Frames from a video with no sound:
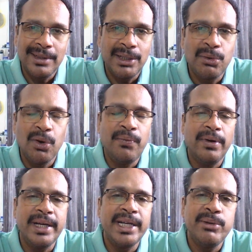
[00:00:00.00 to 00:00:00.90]
you go
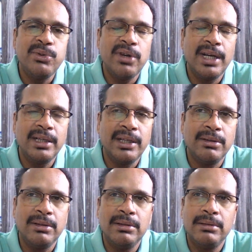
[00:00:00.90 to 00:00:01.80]
for individual, you
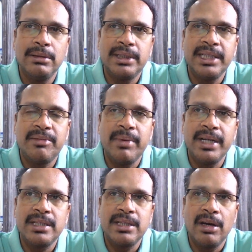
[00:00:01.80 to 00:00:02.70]
know,
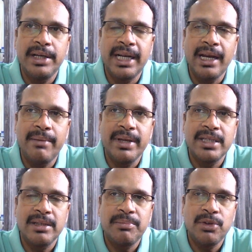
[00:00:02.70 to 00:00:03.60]
treatments or
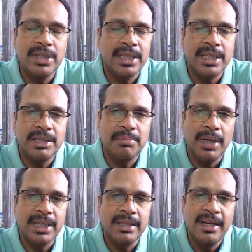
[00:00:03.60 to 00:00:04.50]
reclamation processes,
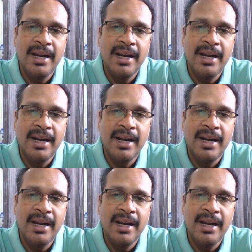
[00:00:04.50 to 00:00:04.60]
but